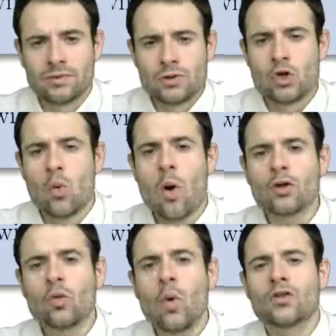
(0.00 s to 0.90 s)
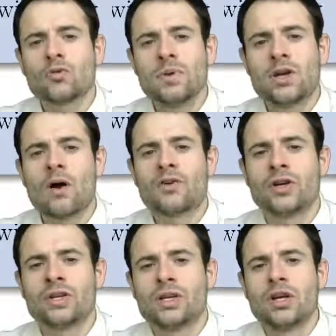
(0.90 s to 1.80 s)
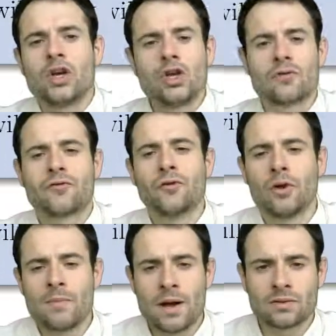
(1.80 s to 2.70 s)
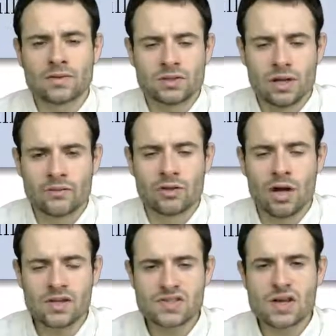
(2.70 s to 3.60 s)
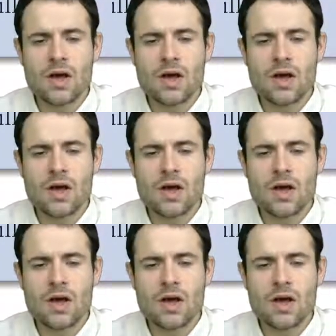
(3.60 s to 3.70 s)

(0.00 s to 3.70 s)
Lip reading: You won't want to be covered your full amount of the loss,